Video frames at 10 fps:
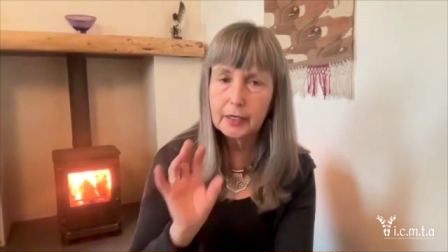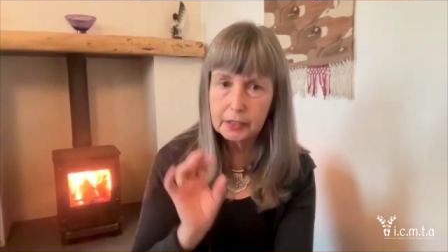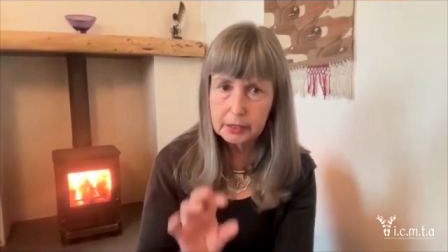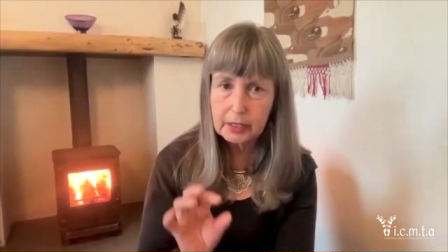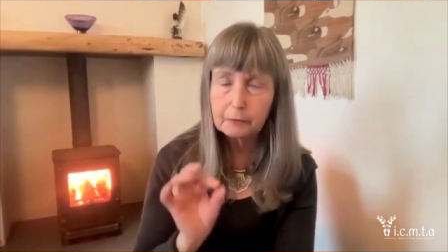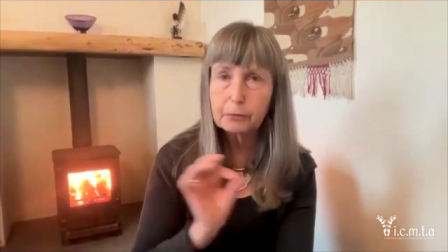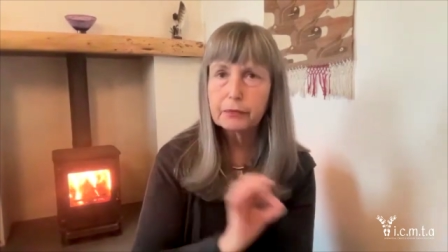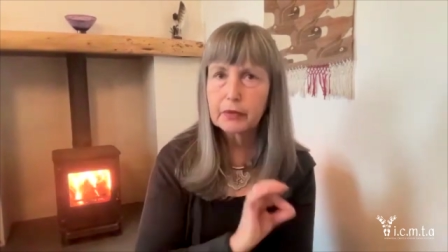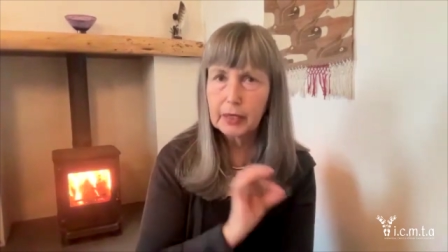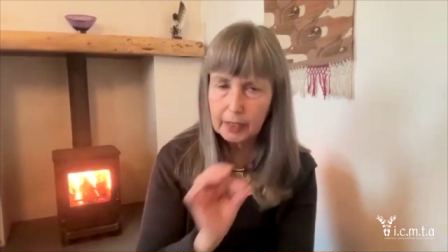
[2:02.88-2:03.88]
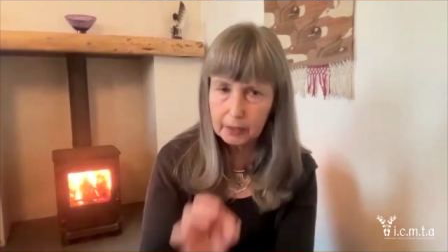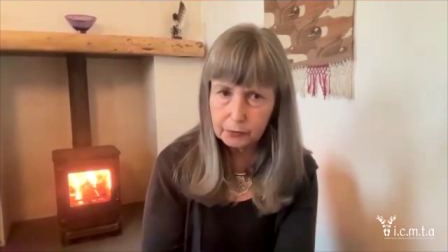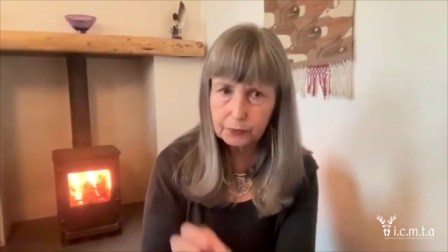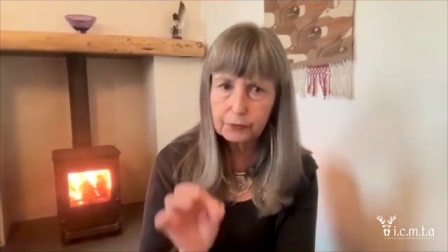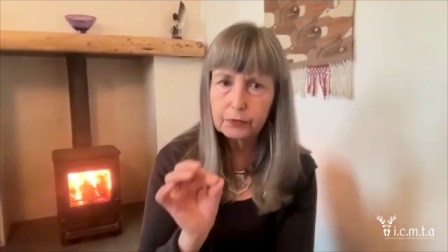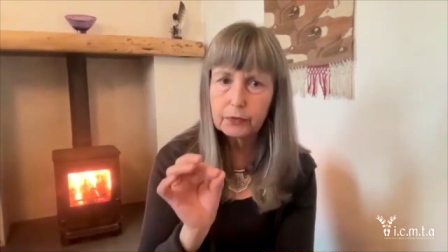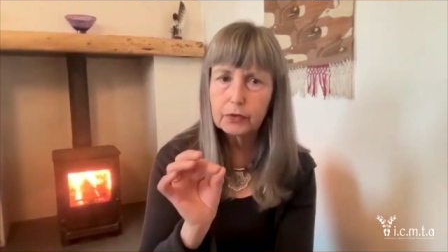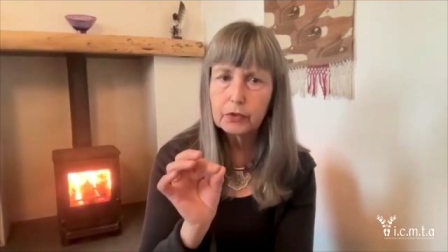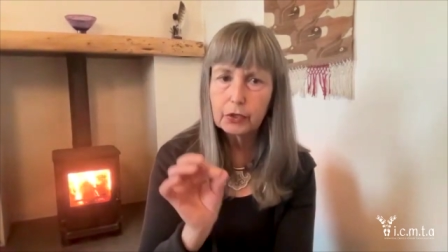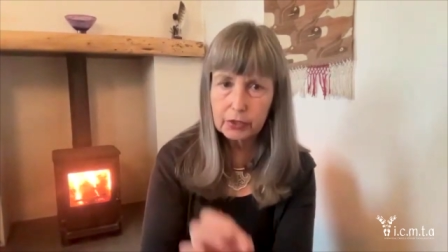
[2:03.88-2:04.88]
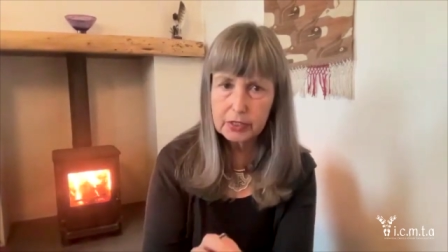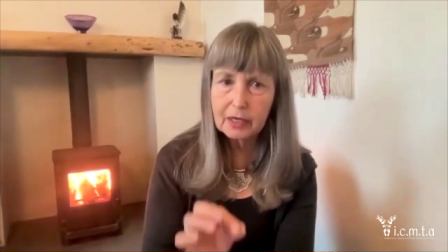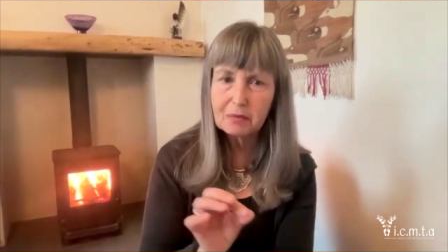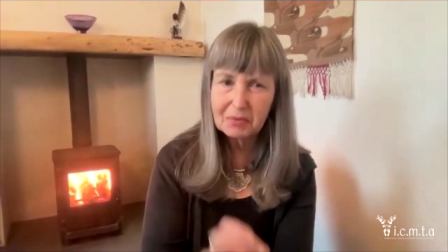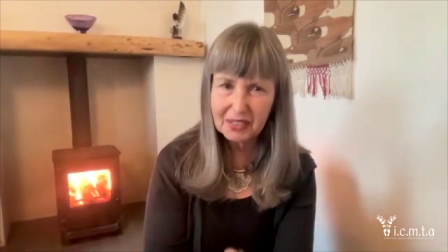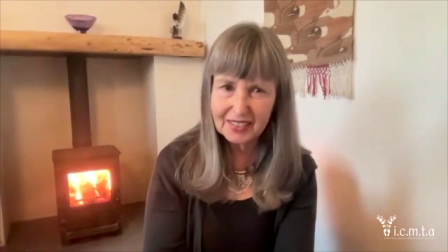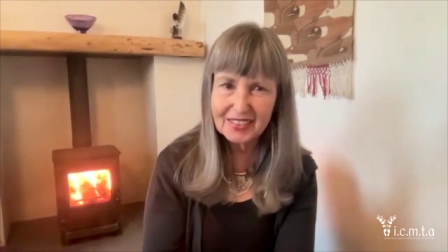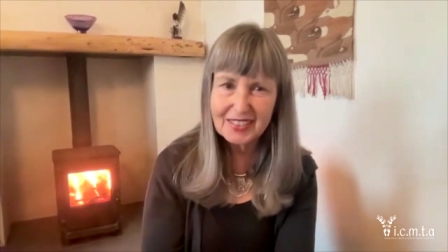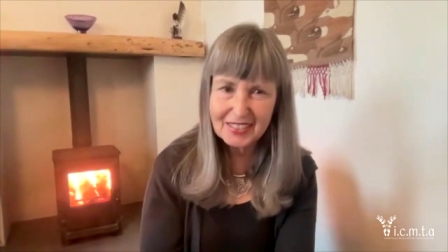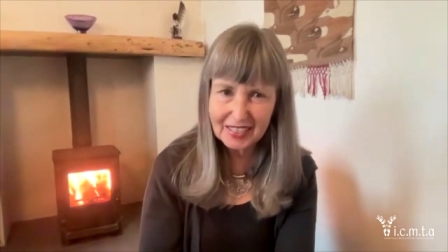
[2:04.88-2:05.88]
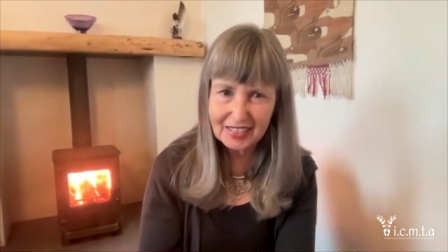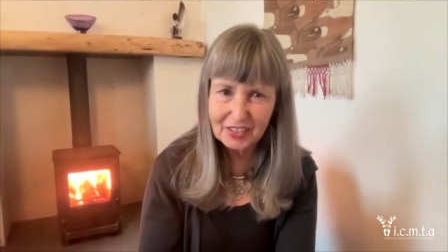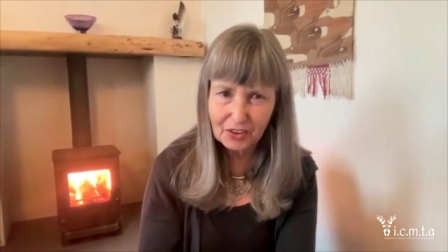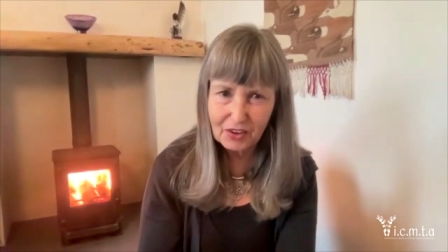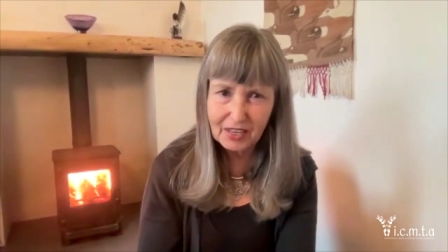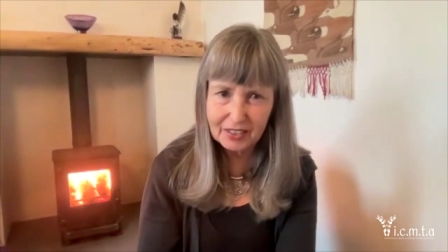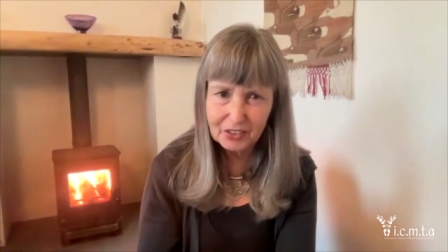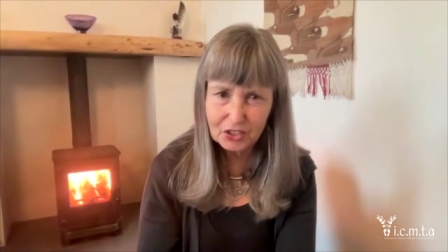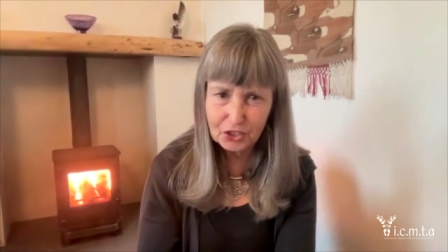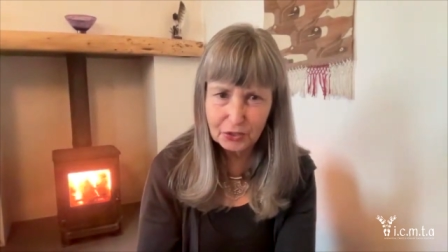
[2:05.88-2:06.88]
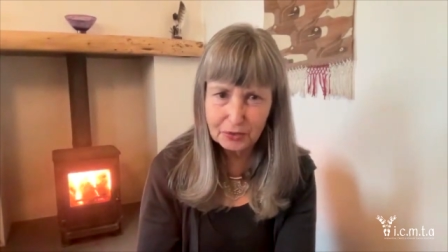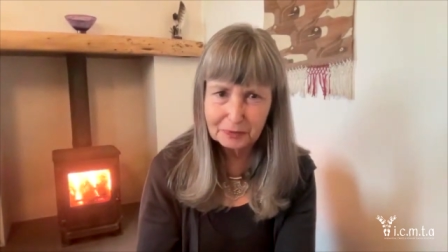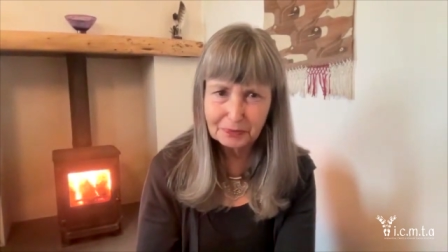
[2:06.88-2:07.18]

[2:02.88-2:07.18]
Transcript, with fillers: is if there is a complaint taken out against you.